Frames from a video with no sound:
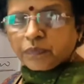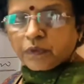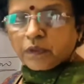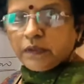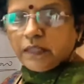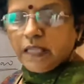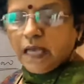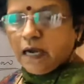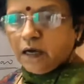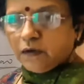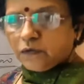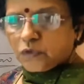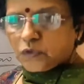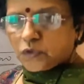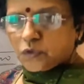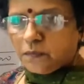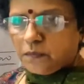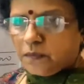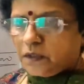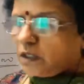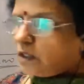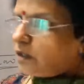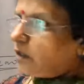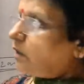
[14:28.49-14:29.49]
Now
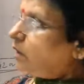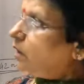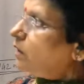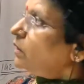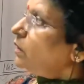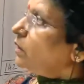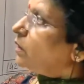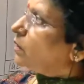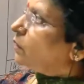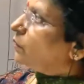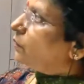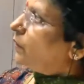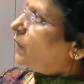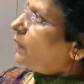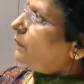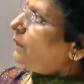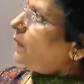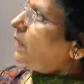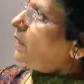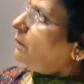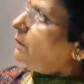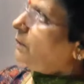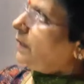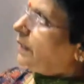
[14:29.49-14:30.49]
tomorrow we
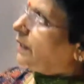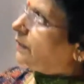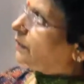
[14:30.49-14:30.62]
will be